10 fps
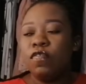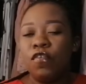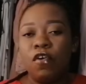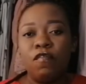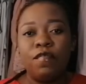
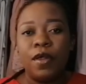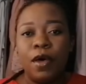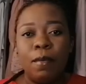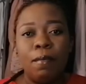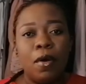So
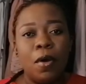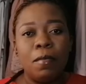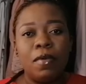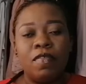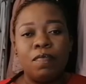Flower
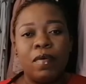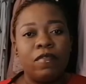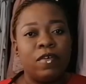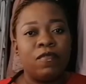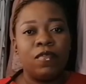Bomb is
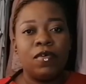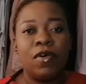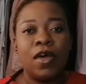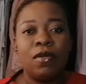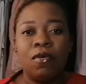perfect
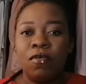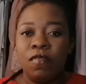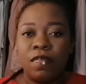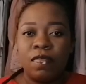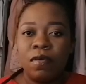for an
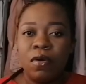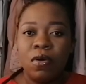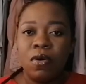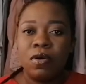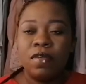office girl.